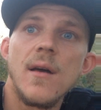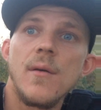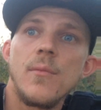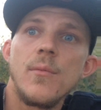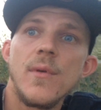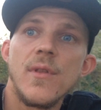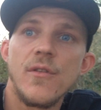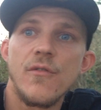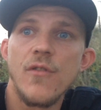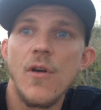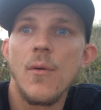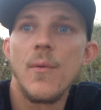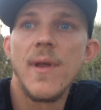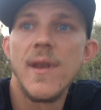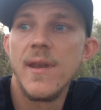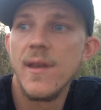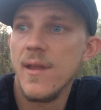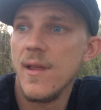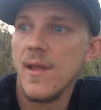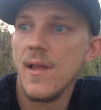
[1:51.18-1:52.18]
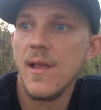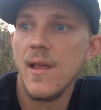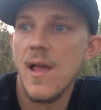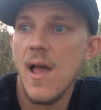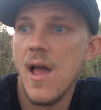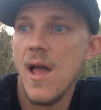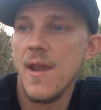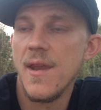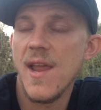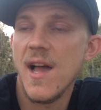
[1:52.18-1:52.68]
with growing
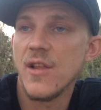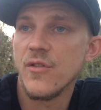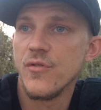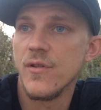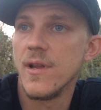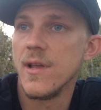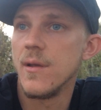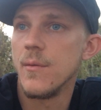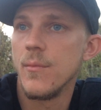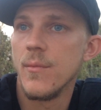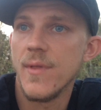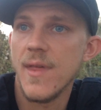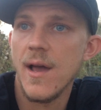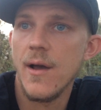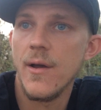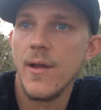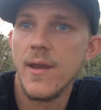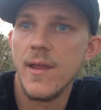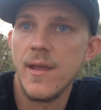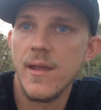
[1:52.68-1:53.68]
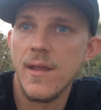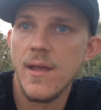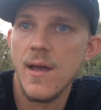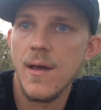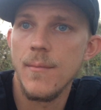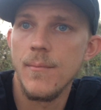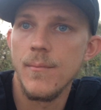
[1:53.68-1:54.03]
naturally without any